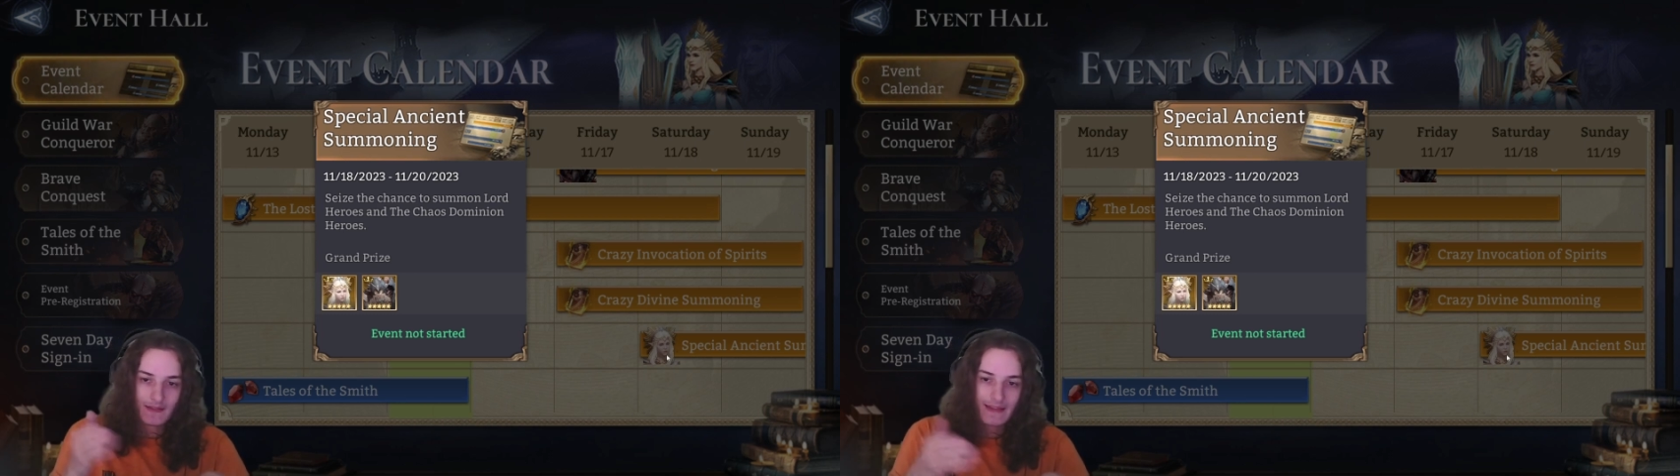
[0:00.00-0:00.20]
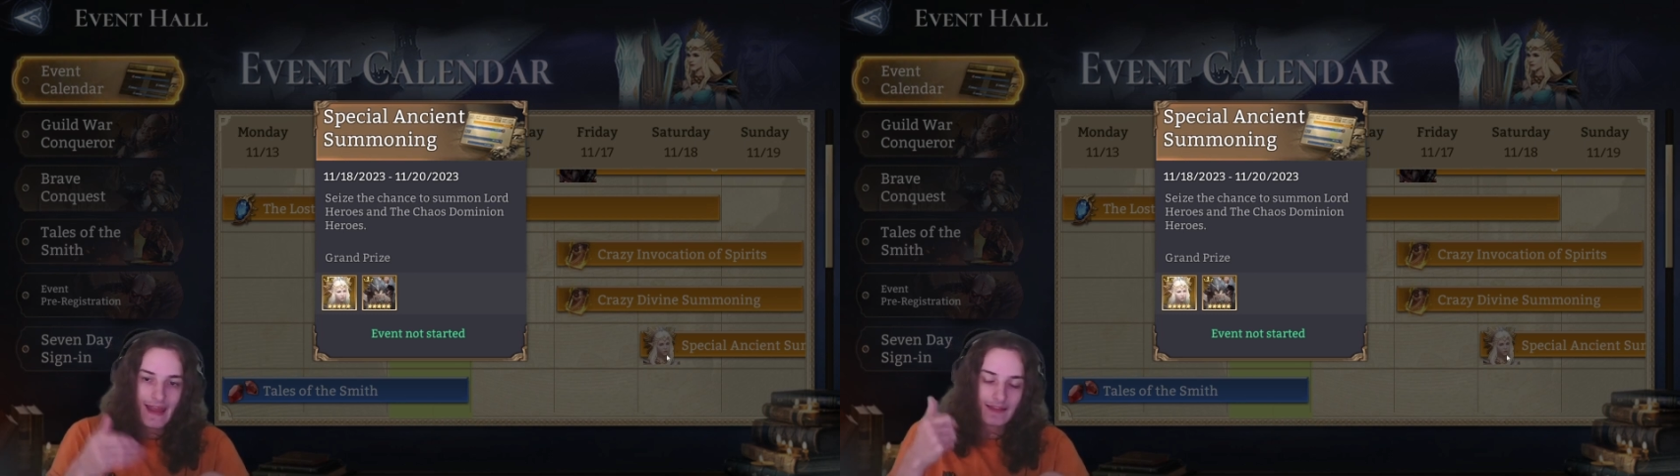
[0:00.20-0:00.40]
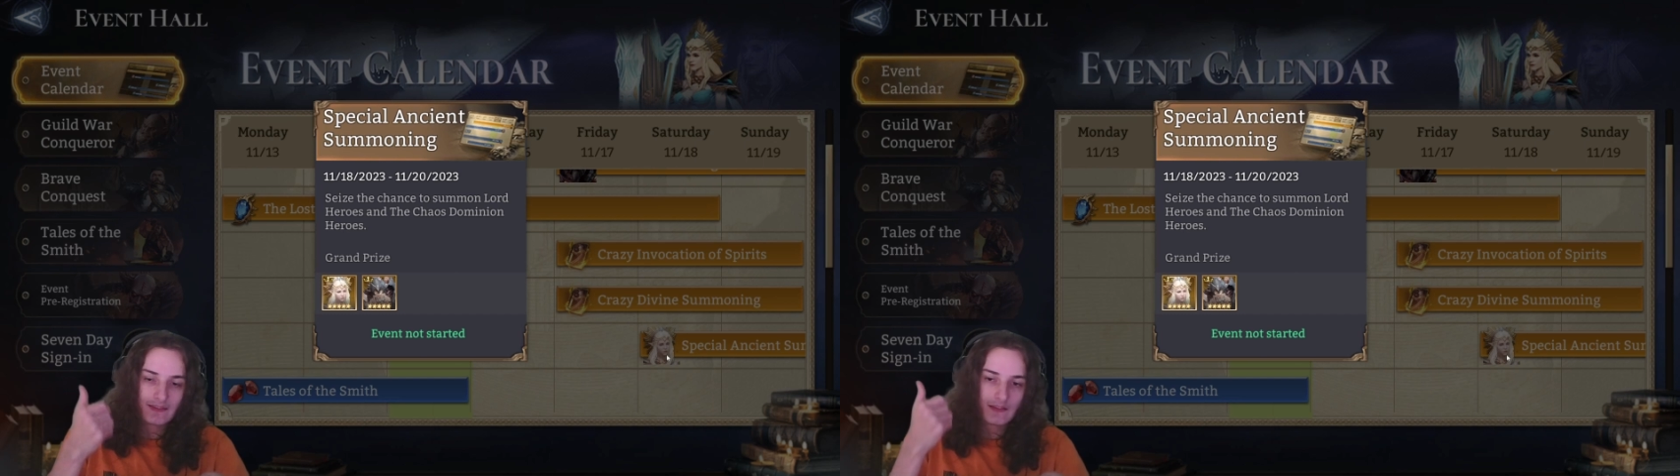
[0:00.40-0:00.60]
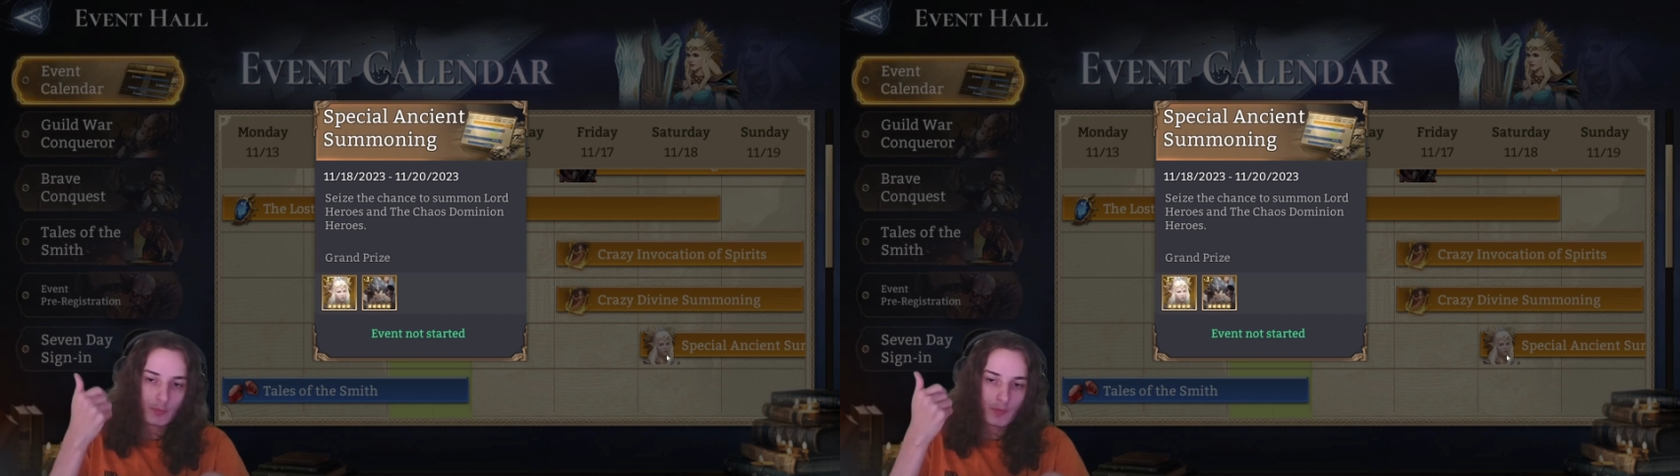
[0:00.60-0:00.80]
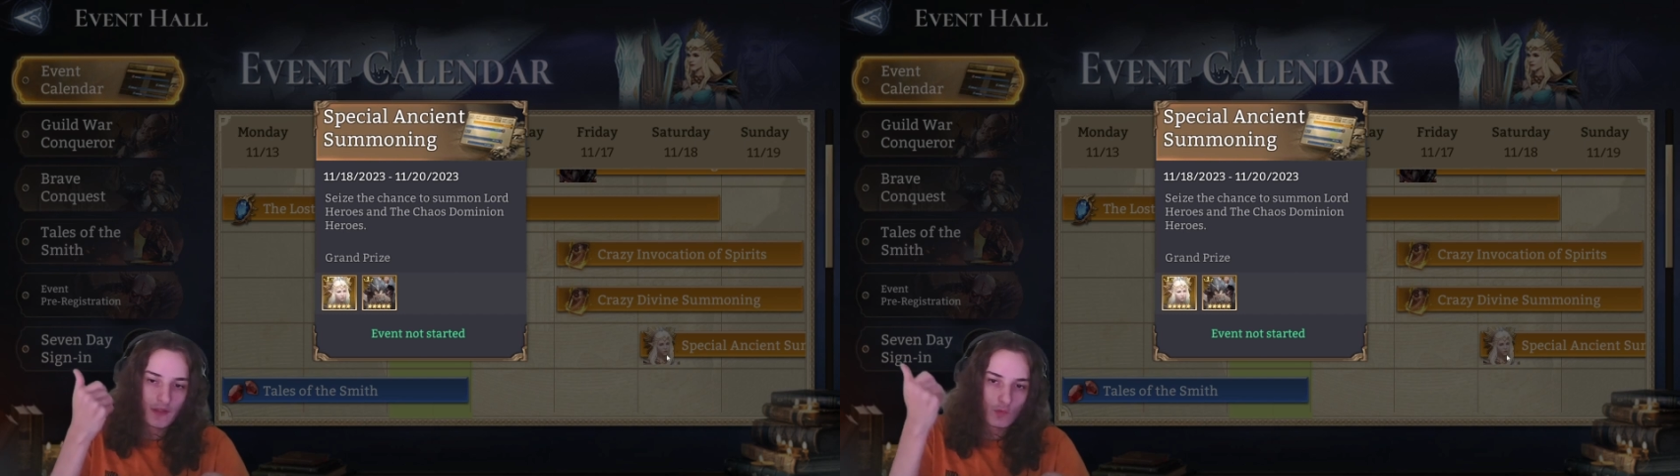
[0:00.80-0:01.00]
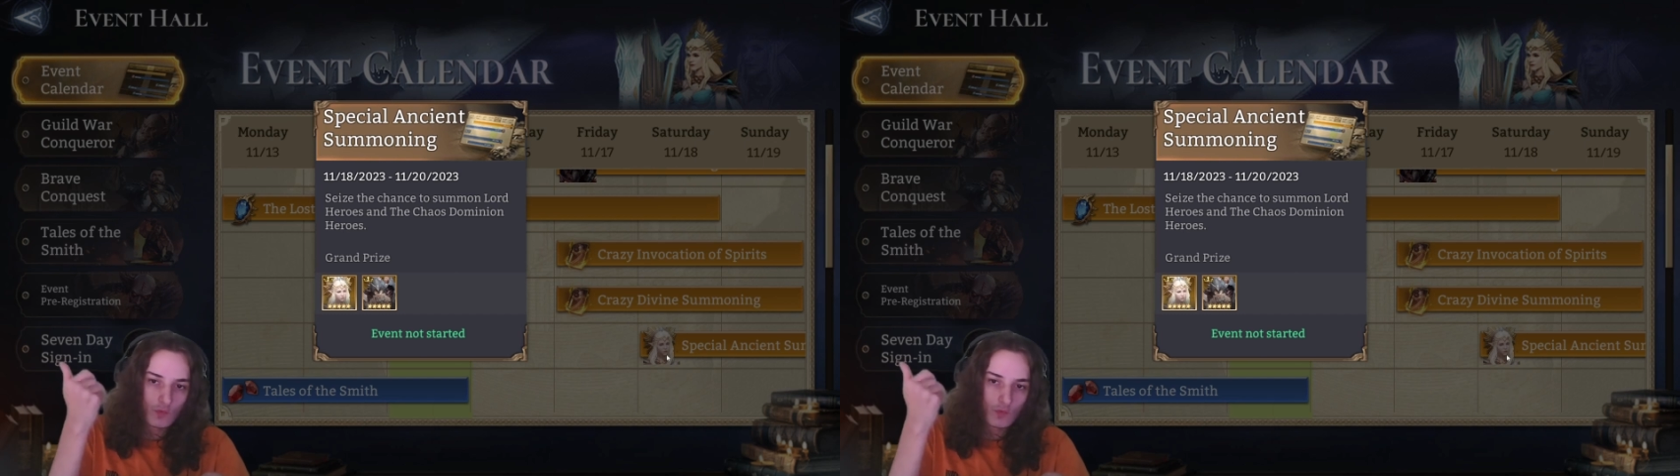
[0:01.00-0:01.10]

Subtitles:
There has to be a